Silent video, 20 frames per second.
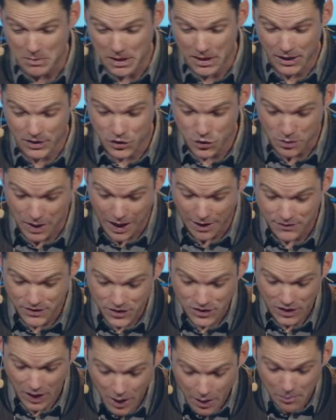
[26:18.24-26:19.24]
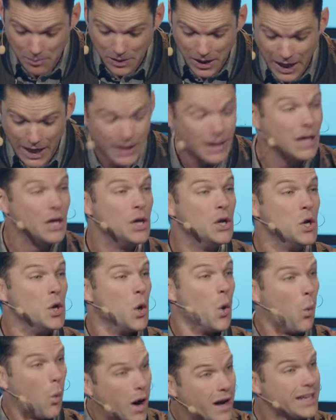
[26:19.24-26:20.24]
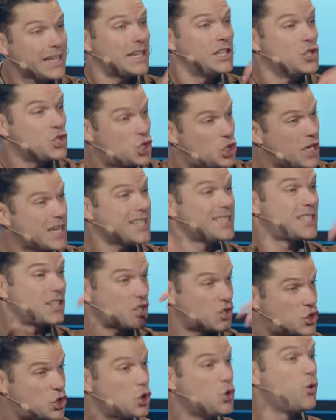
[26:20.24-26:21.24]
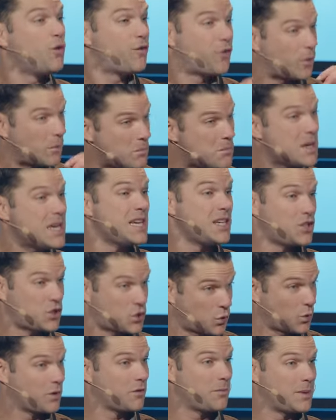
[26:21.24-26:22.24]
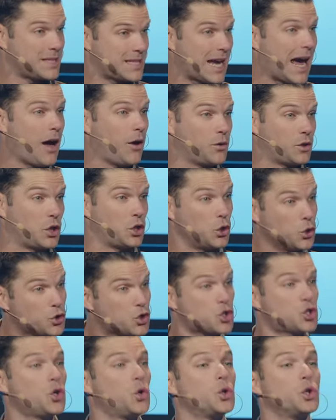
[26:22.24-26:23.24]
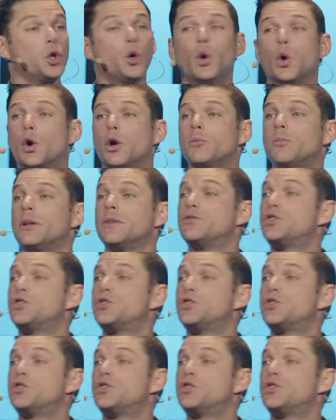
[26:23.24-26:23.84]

because you have some, like, what can Jesus do for me sort of mentality. You're still Lord, but if